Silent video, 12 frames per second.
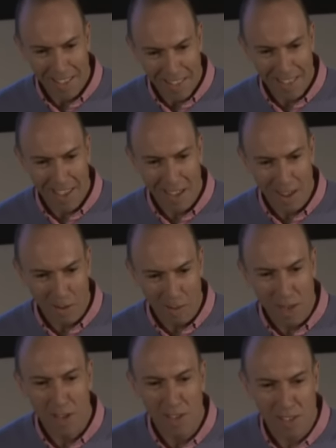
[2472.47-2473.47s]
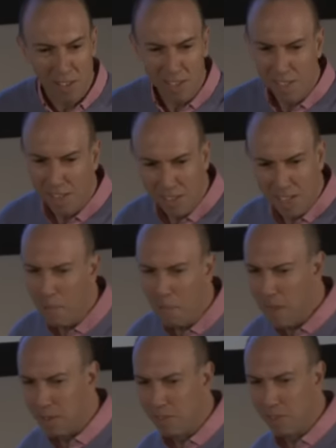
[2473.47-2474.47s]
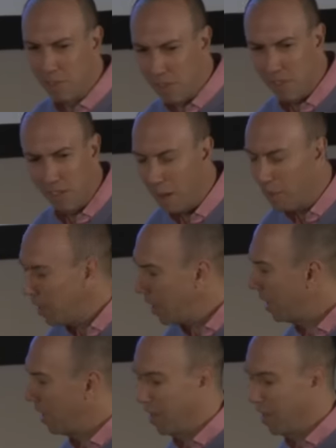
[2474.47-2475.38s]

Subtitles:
They are... Can you just come out? Just come out.